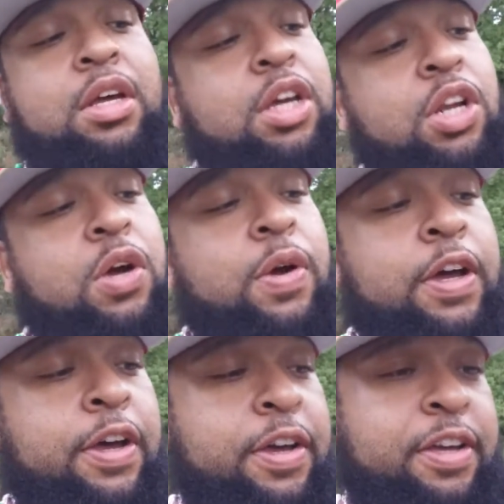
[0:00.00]
You know,
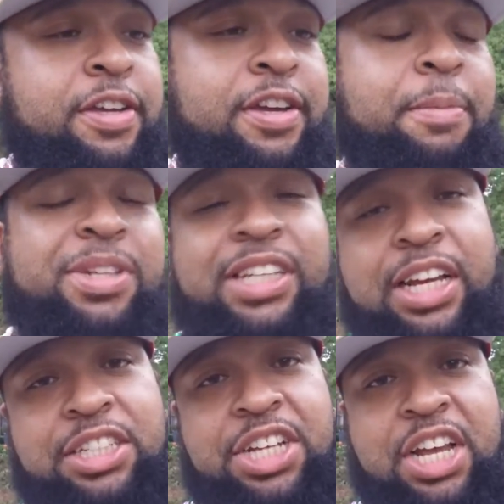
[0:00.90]
I'm gonna
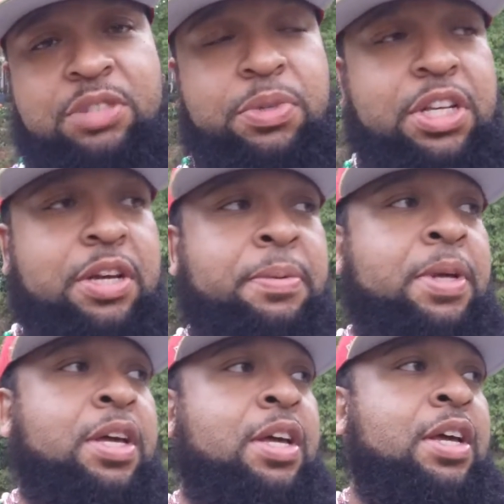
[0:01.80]
take a chance with them.
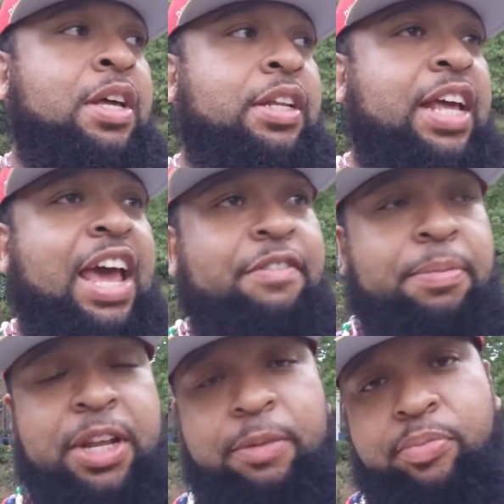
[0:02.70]
They
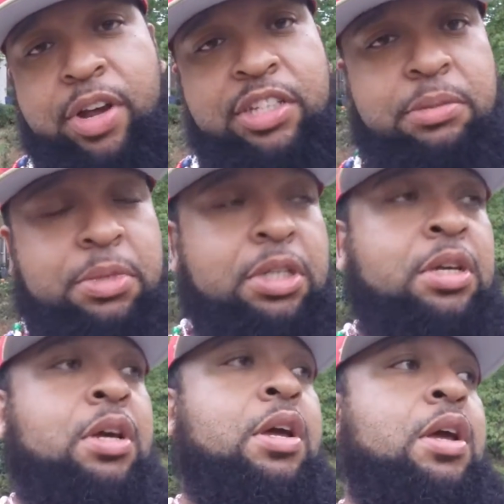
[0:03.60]
haven't been impressing me,